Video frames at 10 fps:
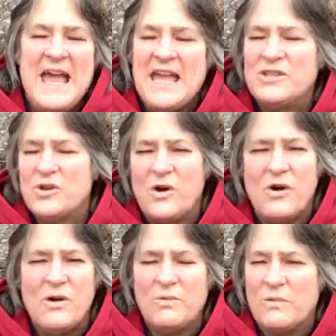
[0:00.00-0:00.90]
It's
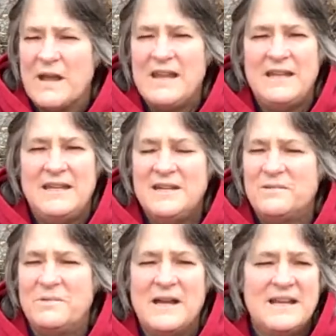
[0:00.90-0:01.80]
all right here,
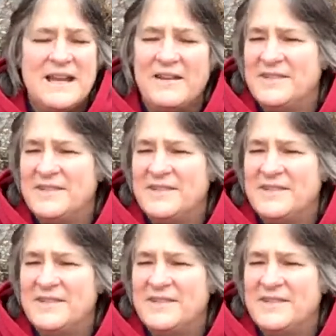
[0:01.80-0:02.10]
right now.